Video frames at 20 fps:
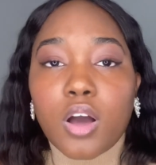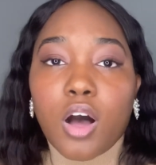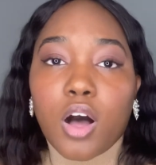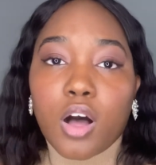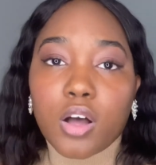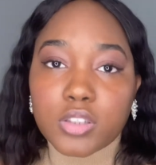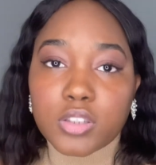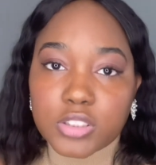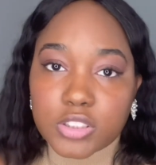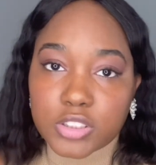
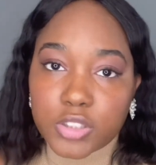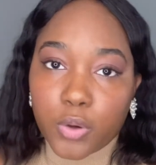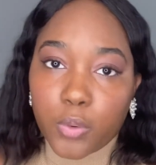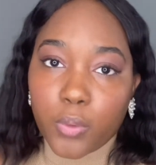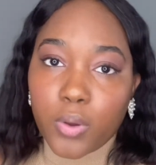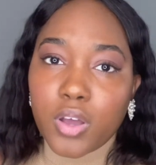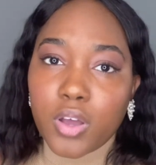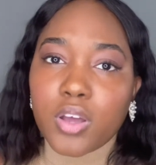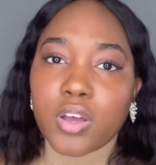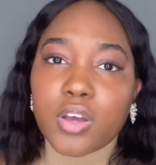Also,
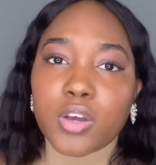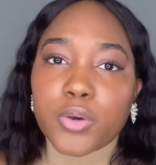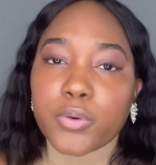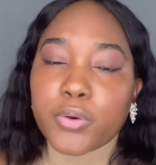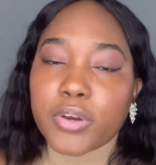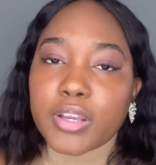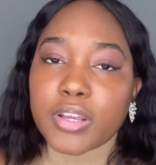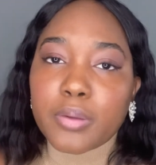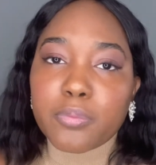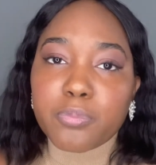
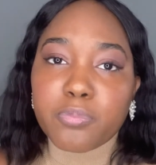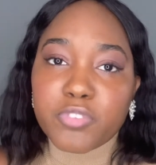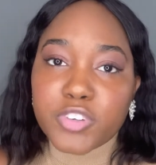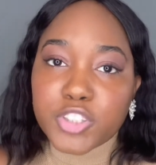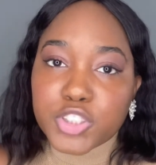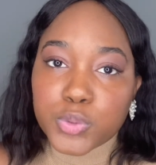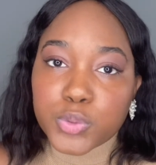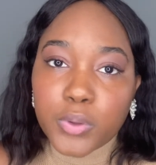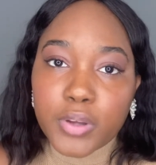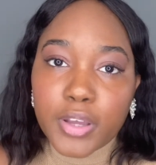create a
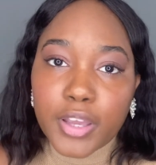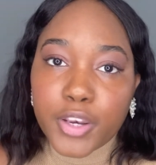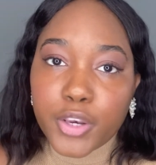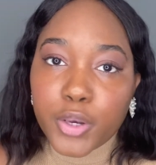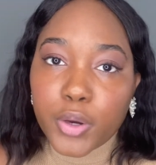visual in